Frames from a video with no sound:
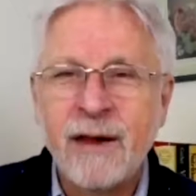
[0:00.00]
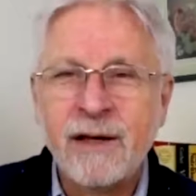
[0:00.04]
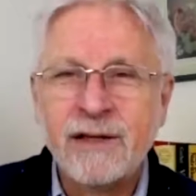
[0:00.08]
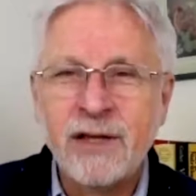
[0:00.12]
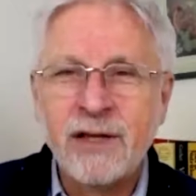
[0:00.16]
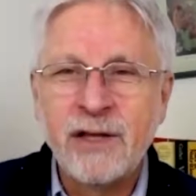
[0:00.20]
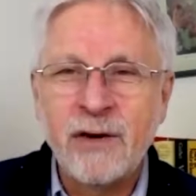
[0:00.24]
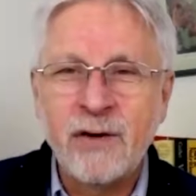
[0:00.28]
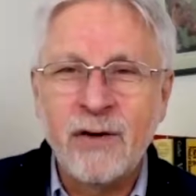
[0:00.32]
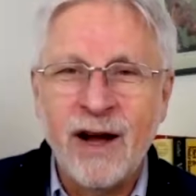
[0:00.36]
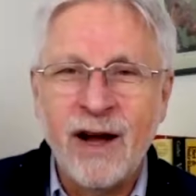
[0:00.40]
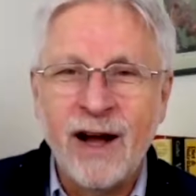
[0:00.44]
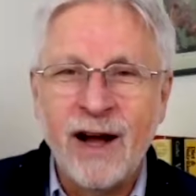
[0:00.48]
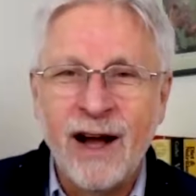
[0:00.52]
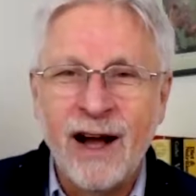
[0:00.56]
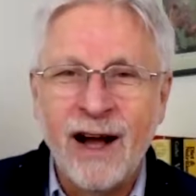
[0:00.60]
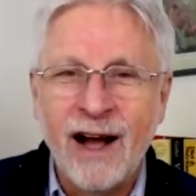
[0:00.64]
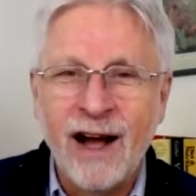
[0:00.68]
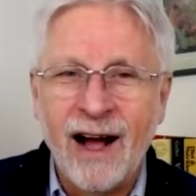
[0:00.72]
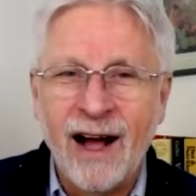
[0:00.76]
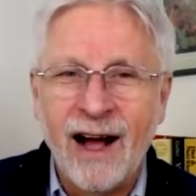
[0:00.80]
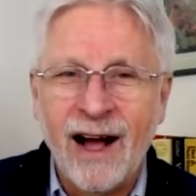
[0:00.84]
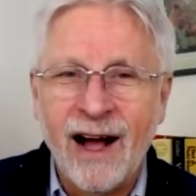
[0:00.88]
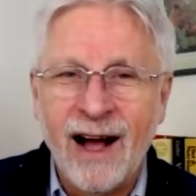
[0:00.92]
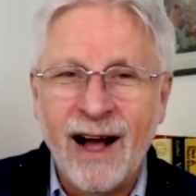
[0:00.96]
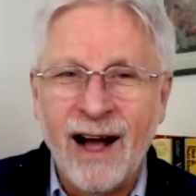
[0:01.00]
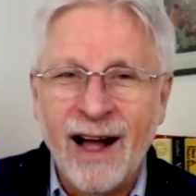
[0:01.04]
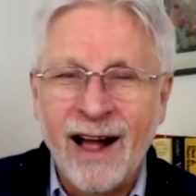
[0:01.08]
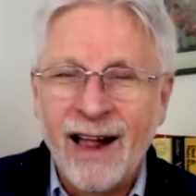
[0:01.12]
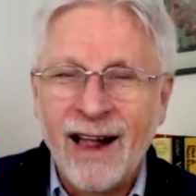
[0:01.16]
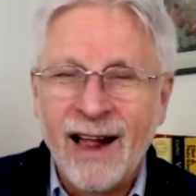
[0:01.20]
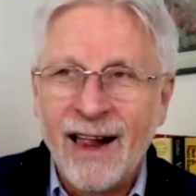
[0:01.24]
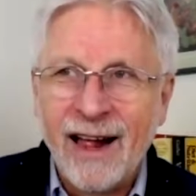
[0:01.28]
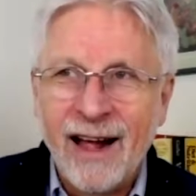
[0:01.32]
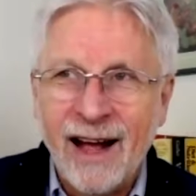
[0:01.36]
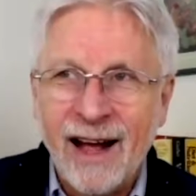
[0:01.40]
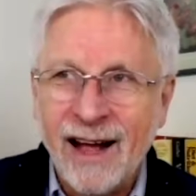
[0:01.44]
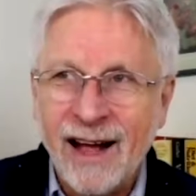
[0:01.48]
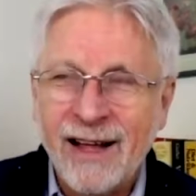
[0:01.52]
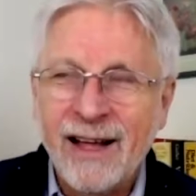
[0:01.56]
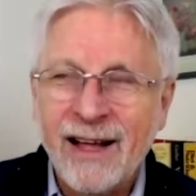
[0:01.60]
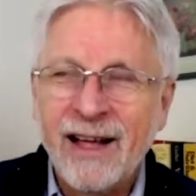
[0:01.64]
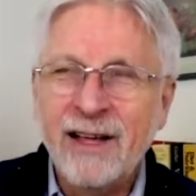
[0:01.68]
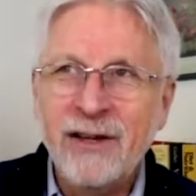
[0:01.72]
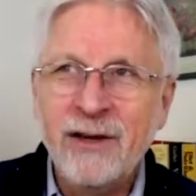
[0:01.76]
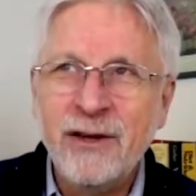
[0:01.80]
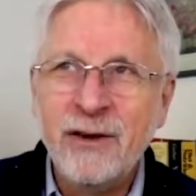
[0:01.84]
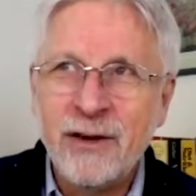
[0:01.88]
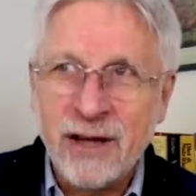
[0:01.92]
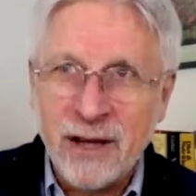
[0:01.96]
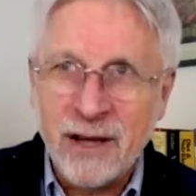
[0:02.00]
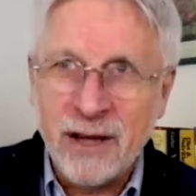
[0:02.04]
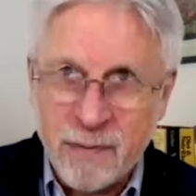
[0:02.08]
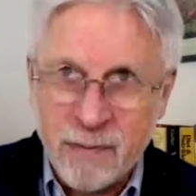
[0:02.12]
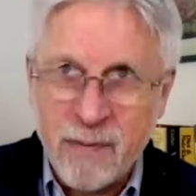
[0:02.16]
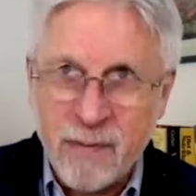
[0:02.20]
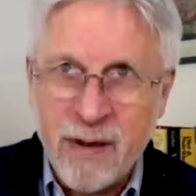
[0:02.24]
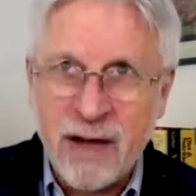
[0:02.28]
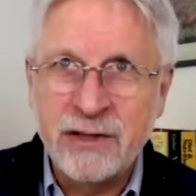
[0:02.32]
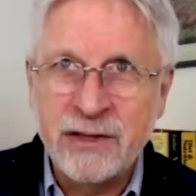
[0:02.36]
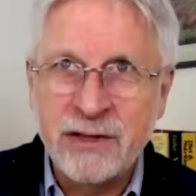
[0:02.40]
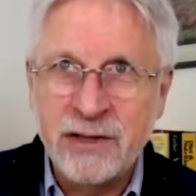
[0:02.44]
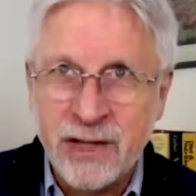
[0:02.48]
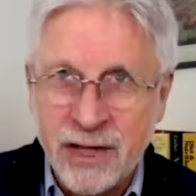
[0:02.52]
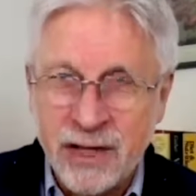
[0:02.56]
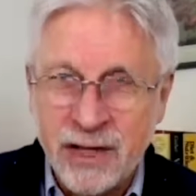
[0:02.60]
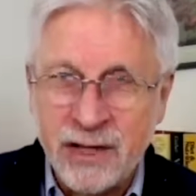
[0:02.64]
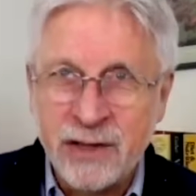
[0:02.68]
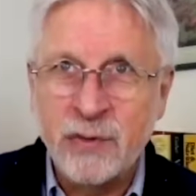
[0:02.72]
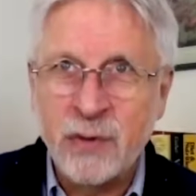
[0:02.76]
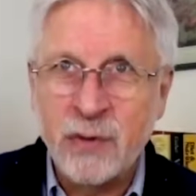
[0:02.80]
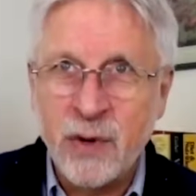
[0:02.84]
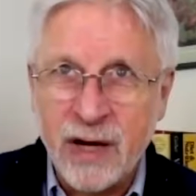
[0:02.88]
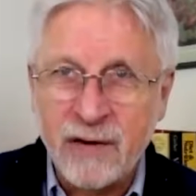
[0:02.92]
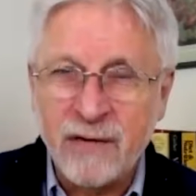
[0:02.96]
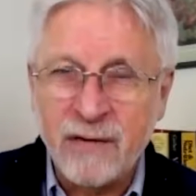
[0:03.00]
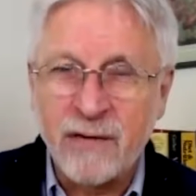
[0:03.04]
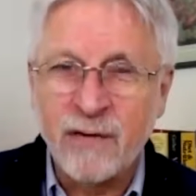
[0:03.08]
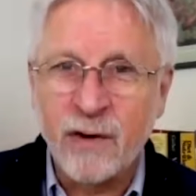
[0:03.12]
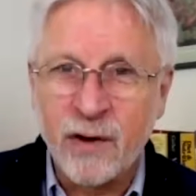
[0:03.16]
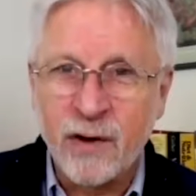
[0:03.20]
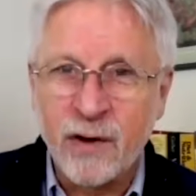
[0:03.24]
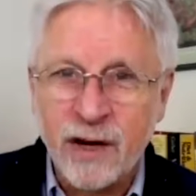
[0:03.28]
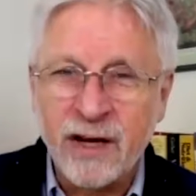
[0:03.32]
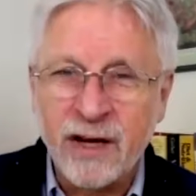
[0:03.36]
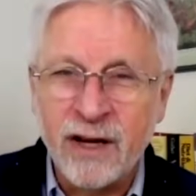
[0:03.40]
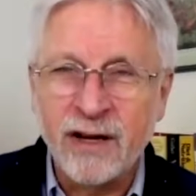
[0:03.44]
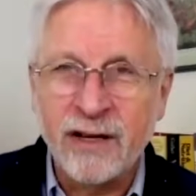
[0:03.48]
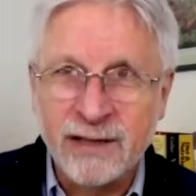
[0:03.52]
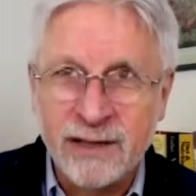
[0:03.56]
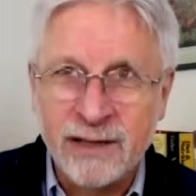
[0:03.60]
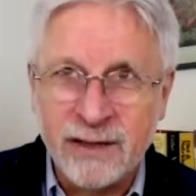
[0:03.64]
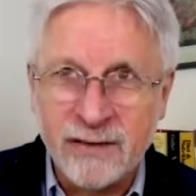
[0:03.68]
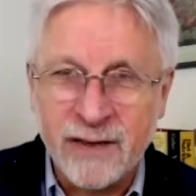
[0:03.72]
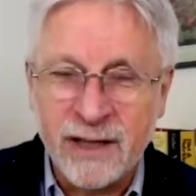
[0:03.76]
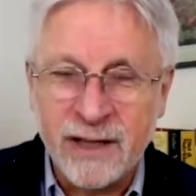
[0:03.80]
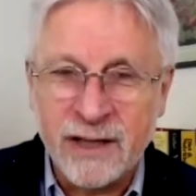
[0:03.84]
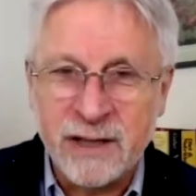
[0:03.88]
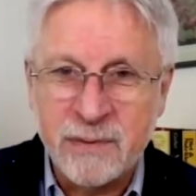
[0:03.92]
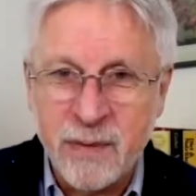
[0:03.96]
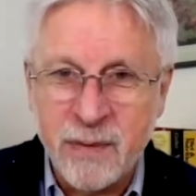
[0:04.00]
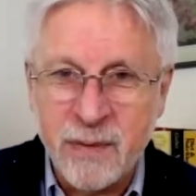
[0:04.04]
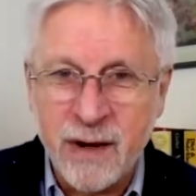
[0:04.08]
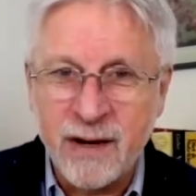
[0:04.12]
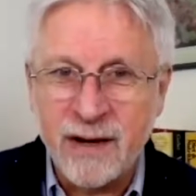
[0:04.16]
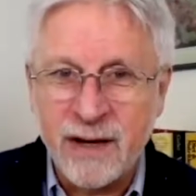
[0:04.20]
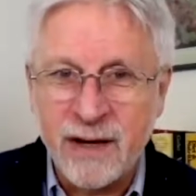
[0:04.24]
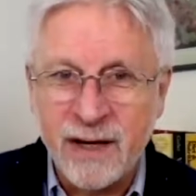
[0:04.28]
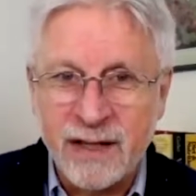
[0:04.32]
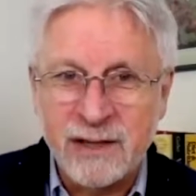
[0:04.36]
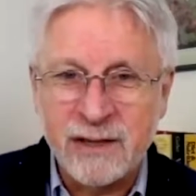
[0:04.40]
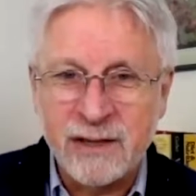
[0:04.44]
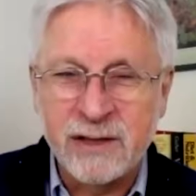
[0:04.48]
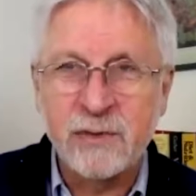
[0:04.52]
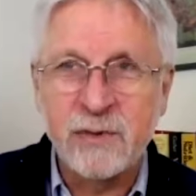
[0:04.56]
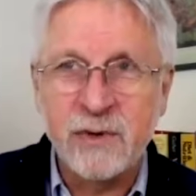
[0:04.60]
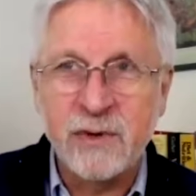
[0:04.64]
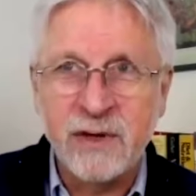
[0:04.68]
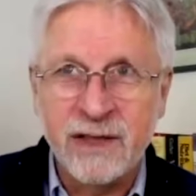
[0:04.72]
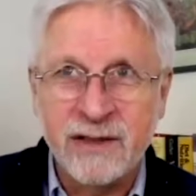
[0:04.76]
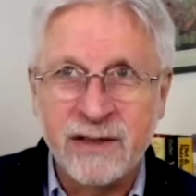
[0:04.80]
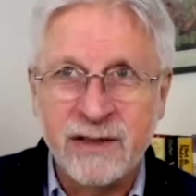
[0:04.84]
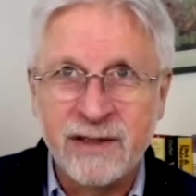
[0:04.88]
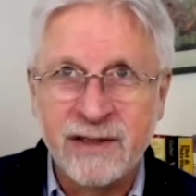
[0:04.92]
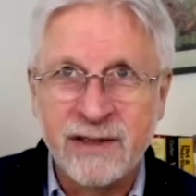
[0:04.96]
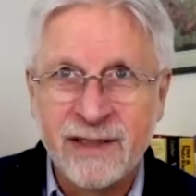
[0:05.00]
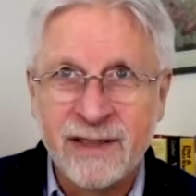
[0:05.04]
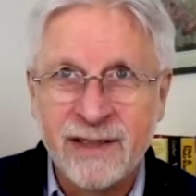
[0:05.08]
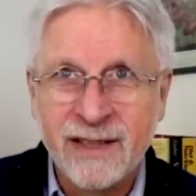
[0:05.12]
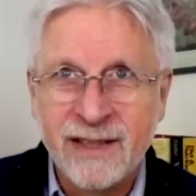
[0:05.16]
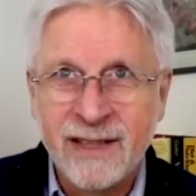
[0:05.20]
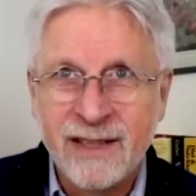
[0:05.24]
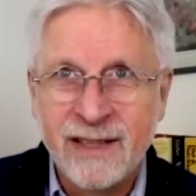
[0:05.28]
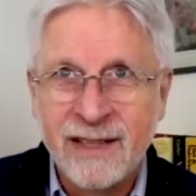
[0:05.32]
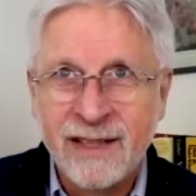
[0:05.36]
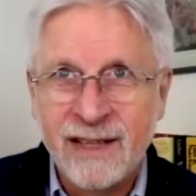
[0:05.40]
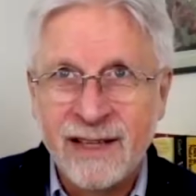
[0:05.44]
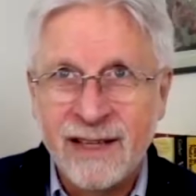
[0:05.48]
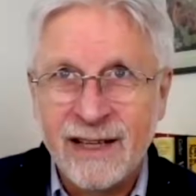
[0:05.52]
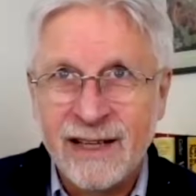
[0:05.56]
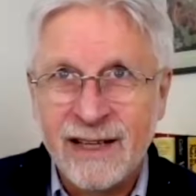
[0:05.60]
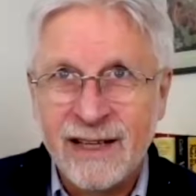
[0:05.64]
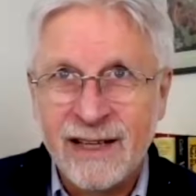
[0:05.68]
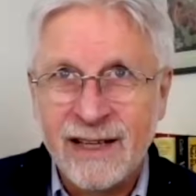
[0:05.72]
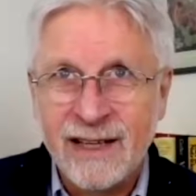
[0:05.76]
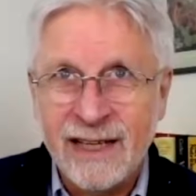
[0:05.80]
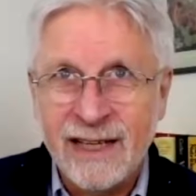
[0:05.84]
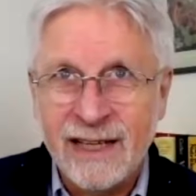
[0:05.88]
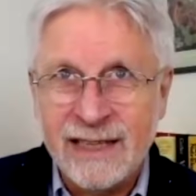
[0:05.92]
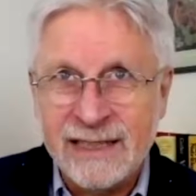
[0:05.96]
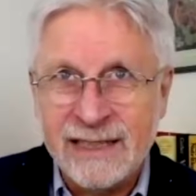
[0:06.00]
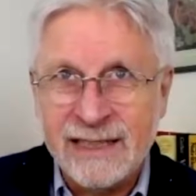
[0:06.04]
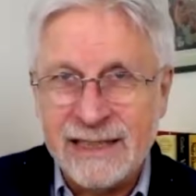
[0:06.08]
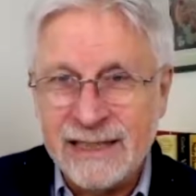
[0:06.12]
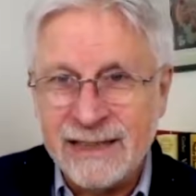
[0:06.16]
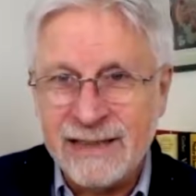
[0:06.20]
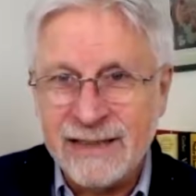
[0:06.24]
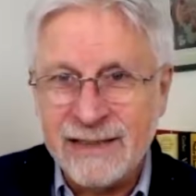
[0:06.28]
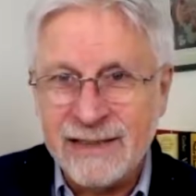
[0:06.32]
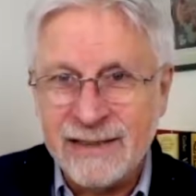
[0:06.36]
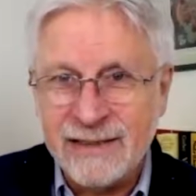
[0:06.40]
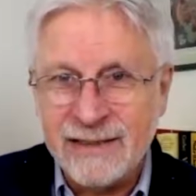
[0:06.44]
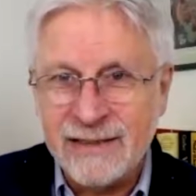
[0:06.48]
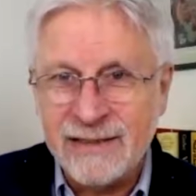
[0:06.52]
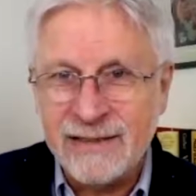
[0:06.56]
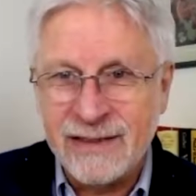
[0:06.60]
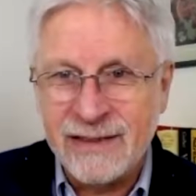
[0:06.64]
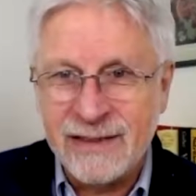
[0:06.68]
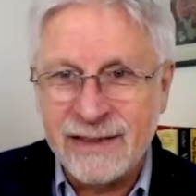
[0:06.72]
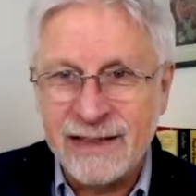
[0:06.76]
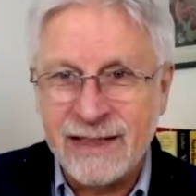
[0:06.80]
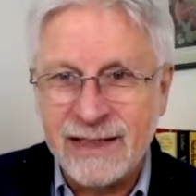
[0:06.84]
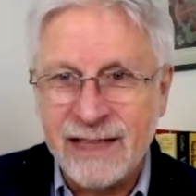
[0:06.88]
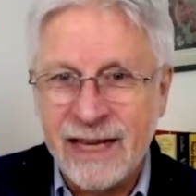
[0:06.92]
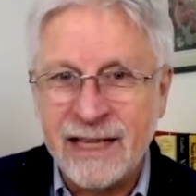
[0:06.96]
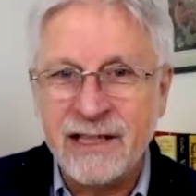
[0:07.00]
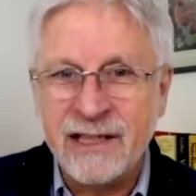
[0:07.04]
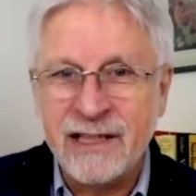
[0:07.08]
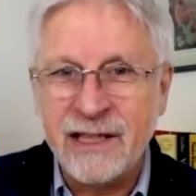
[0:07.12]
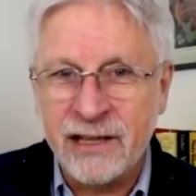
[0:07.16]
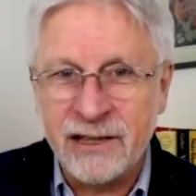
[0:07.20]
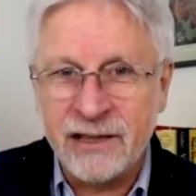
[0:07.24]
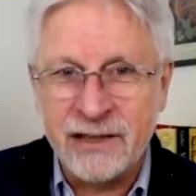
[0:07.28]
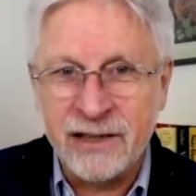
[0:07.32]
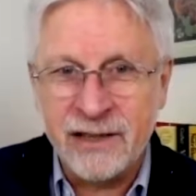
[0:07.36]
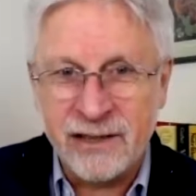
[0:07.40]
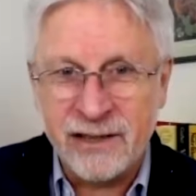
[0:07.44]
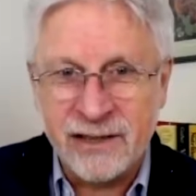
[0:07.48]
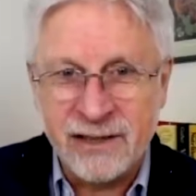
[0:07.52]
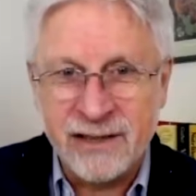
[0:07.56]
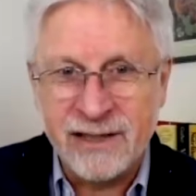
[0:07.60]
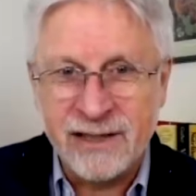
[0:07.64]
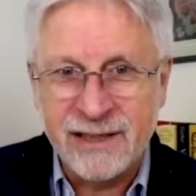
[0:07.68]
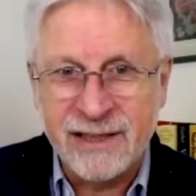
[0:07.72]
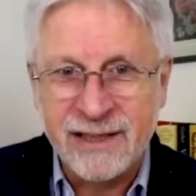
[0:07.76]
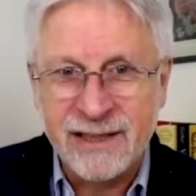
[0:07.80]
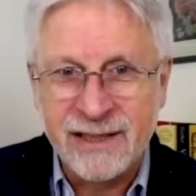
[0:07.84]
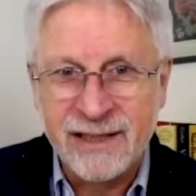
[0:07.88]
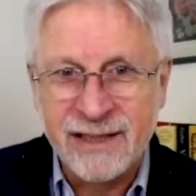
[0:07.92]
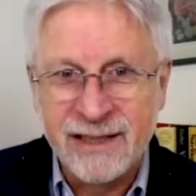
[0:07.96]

So you keep mentioning 24 years of experience with uh, addictions.